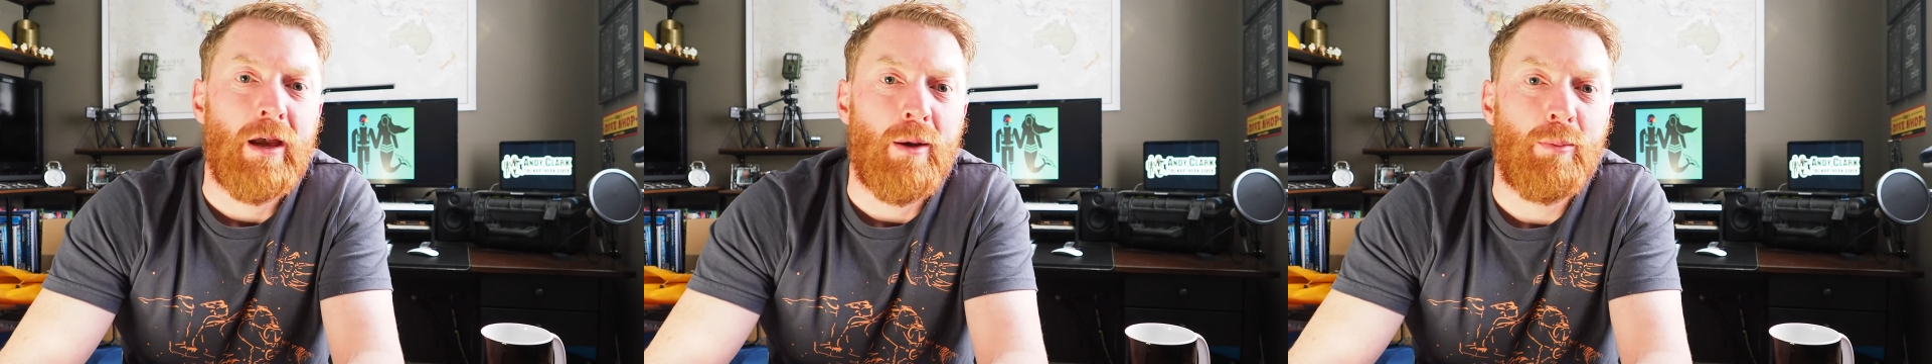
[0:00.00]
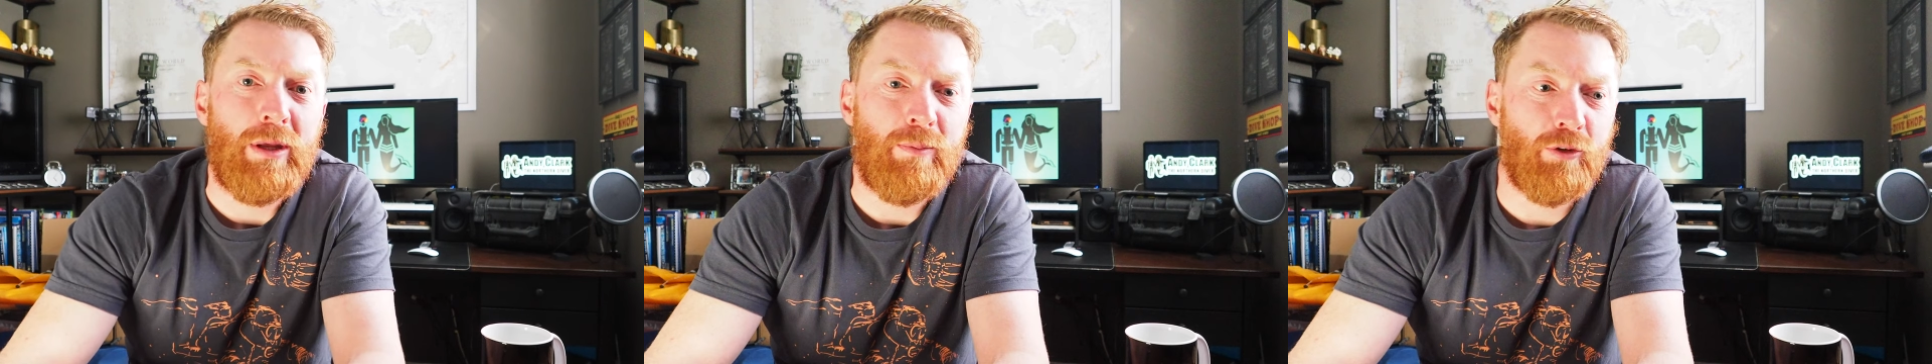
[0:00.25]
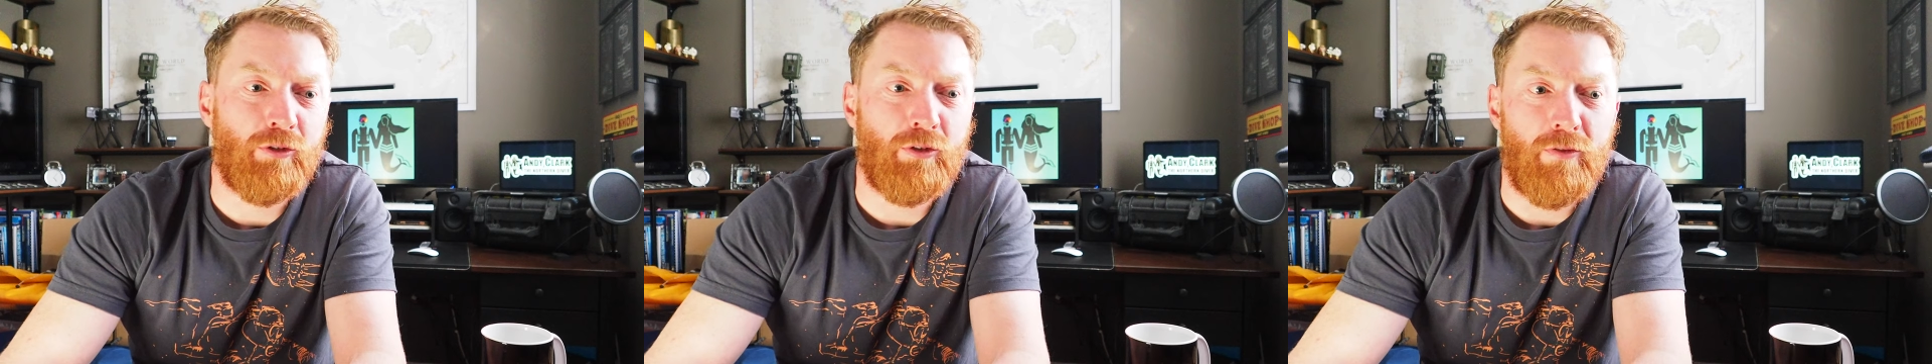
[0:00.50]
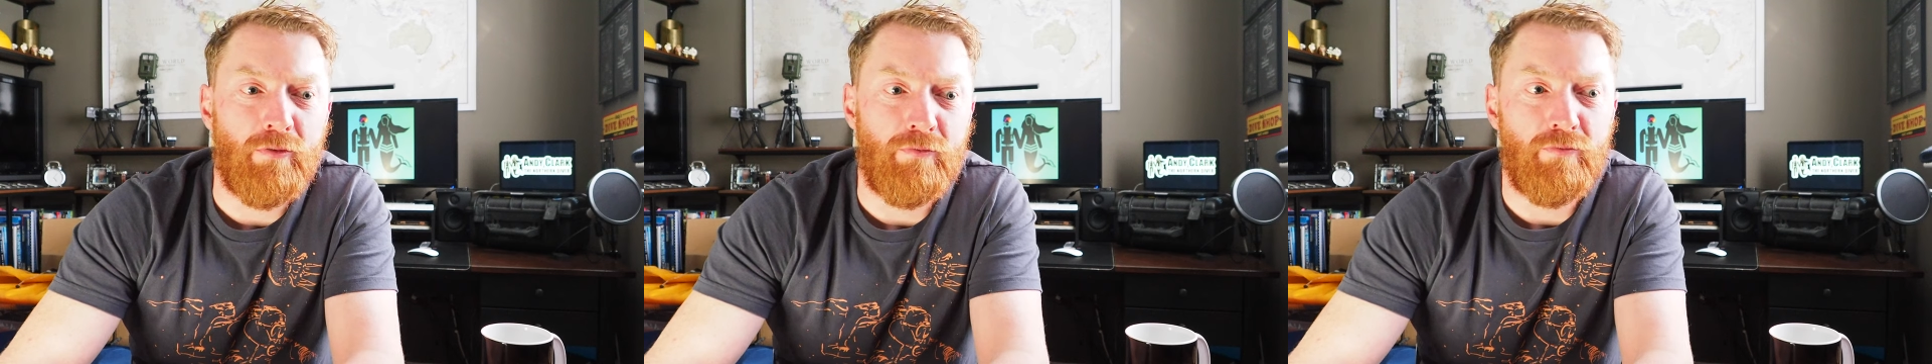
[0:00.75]
people's
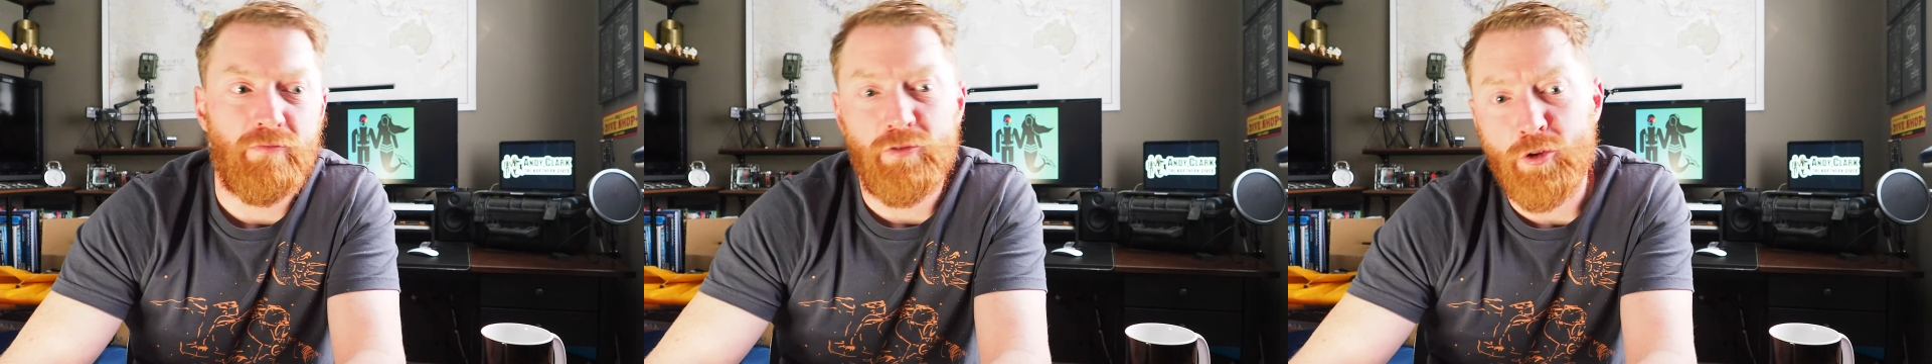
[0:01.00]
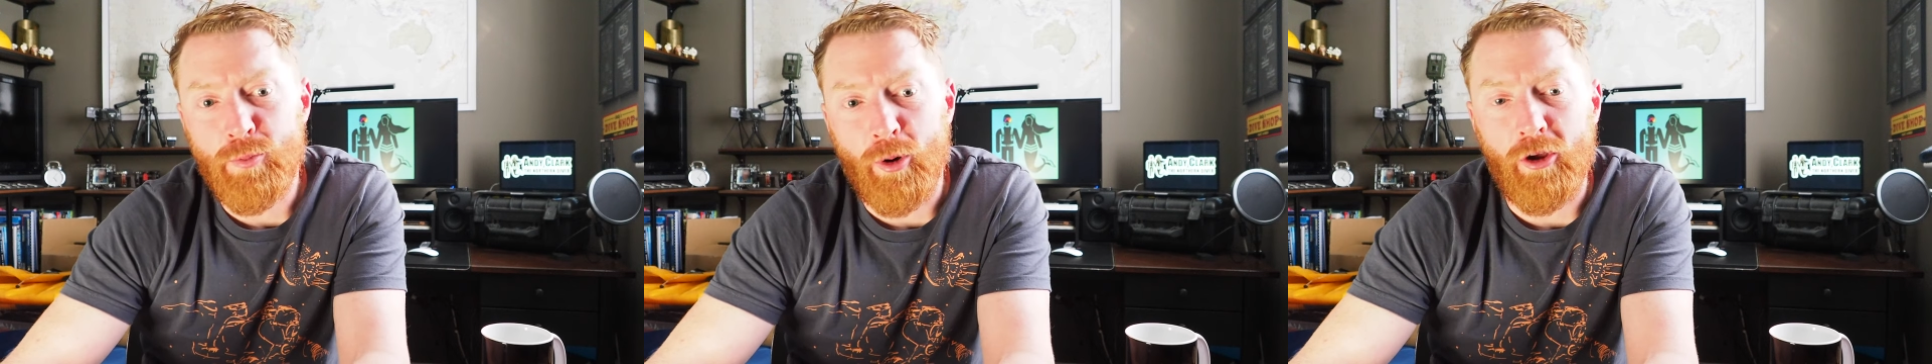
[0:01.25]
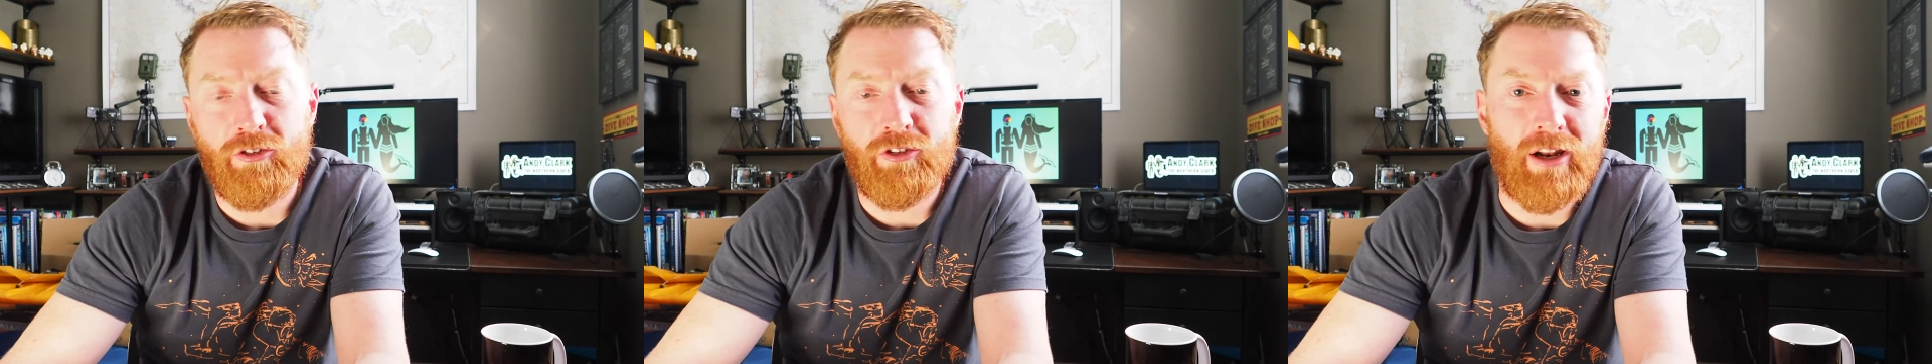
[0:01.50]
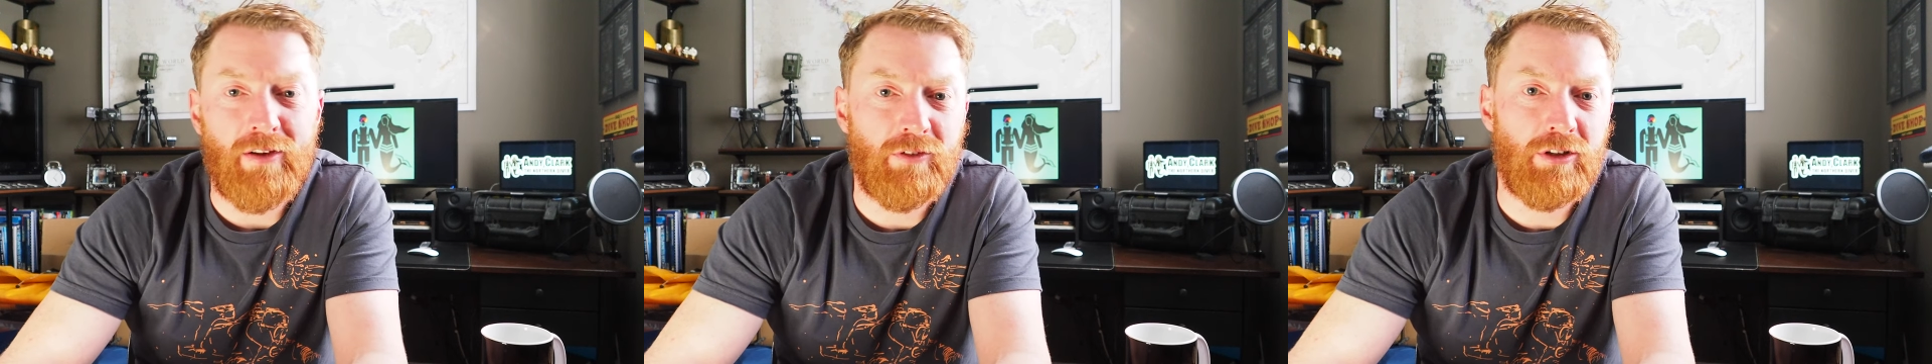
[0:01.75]
viewpoints, and
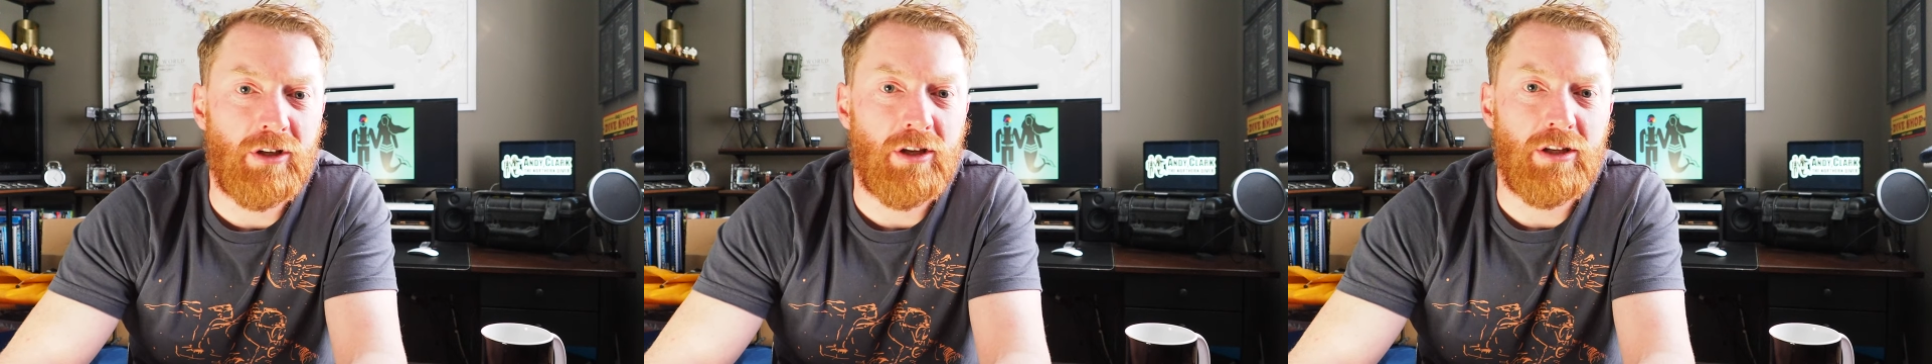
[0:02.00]
have a,